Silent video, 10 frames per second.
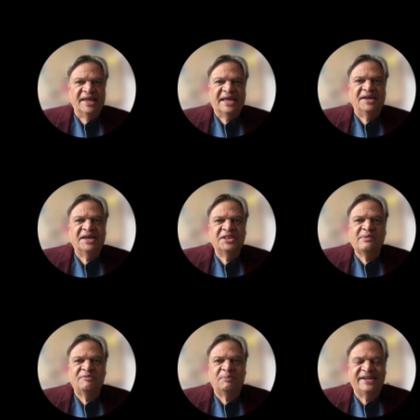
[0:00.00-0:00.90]
Hello,
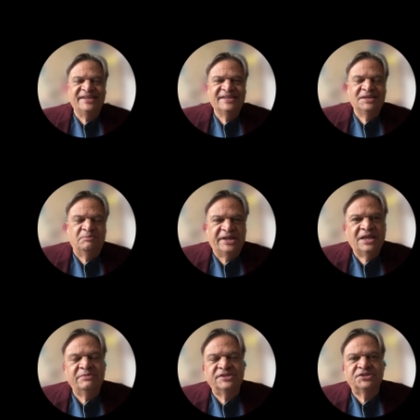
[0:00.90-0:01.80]
everybody. My
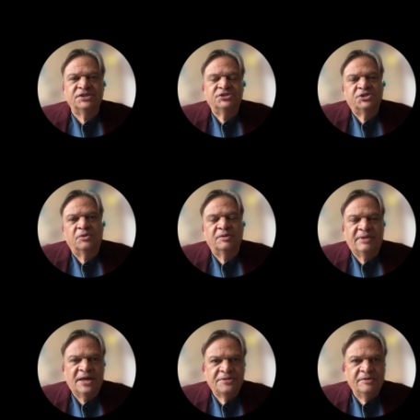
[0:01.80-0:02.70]
name is Ashok
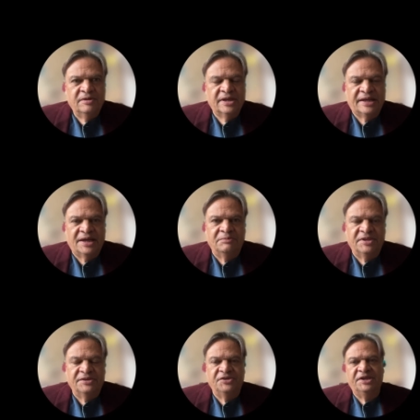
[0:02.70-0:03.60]
Mathur, and I'm
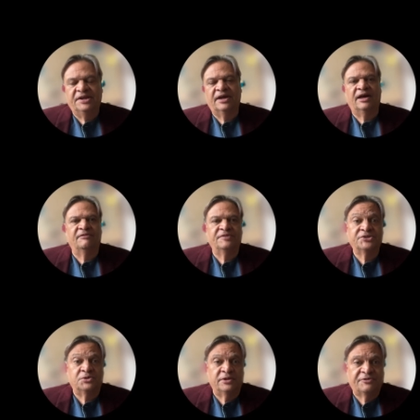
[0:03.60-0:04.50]
the Dean of the
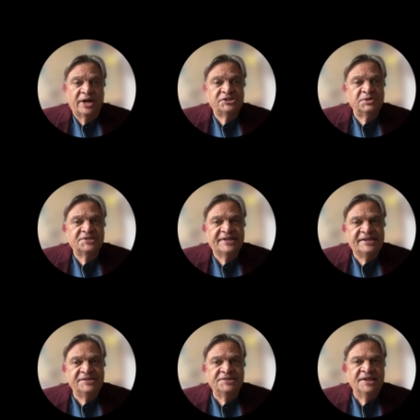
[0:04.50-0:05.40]
School of Graduate
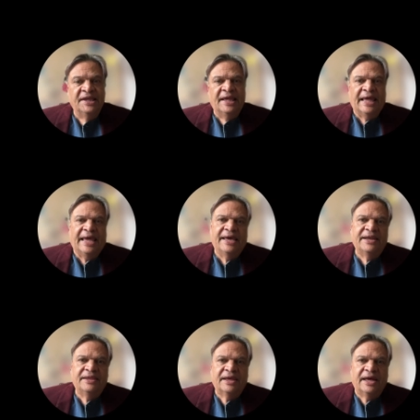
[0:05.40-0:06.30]
Studies.
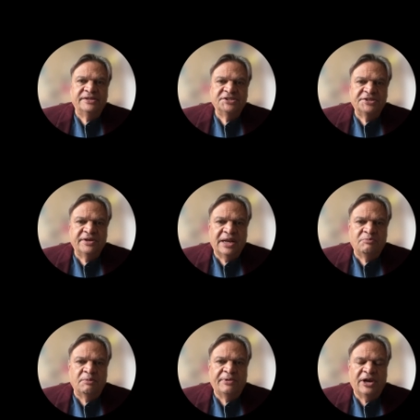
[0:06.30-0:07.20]
And I just thought I'd
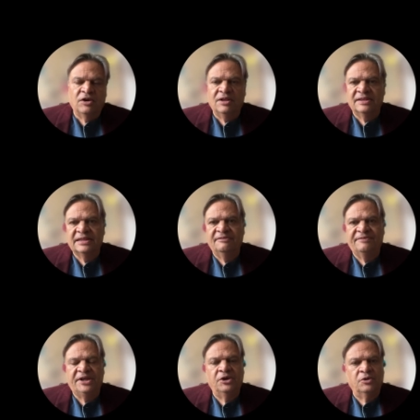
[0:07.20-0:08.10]
prepare a little
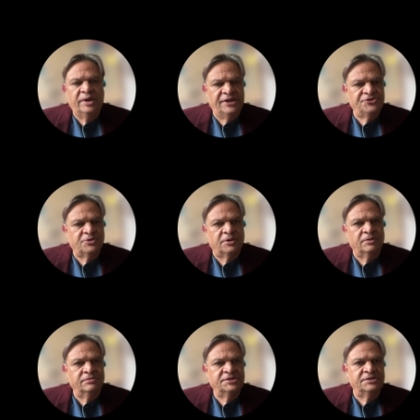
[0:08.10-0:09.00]
video
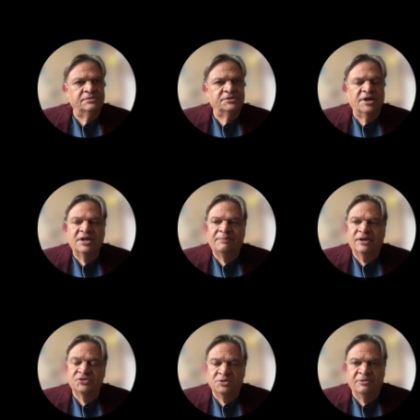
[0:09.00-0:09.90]
intro to talk
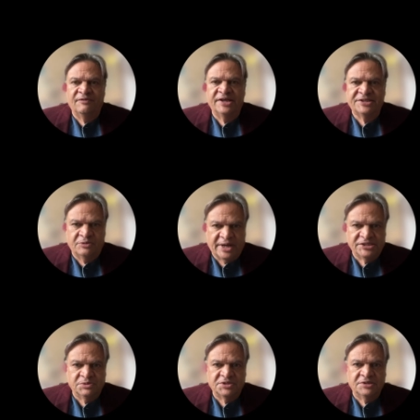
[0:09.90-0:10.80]
about supervising
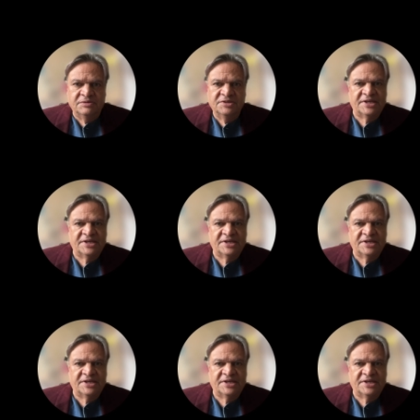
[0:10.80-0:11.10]
graduate students.